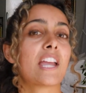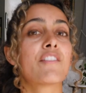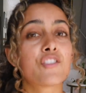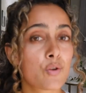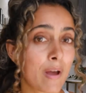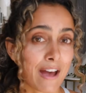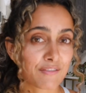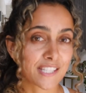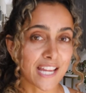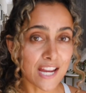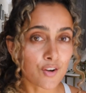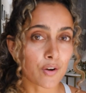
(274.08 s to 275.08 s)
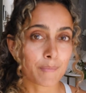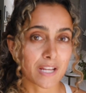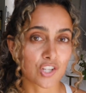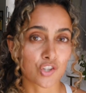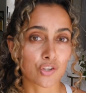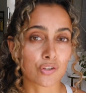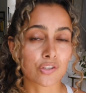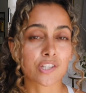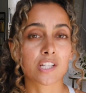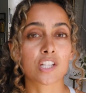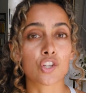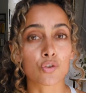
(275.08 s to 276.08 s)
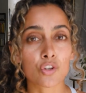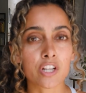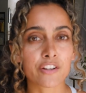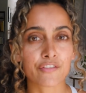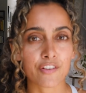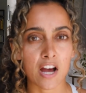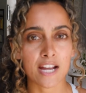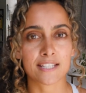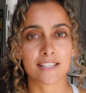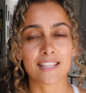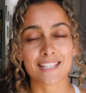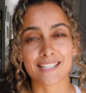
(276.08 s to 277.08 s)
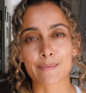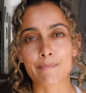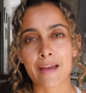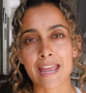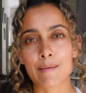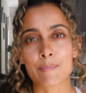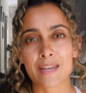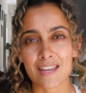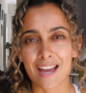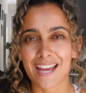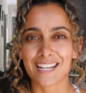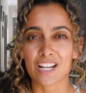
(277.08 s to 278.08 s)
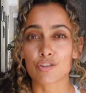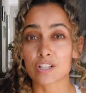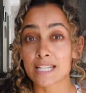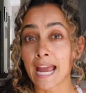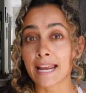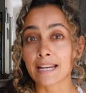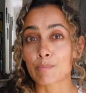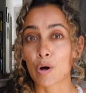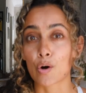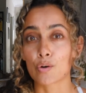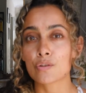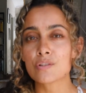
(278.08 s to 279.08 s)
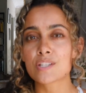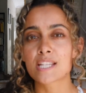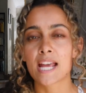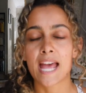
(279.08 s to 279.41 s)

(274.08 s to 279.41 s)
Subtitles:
Now, if you have sacrum issues, you're gonna find that this may be an irritating pose.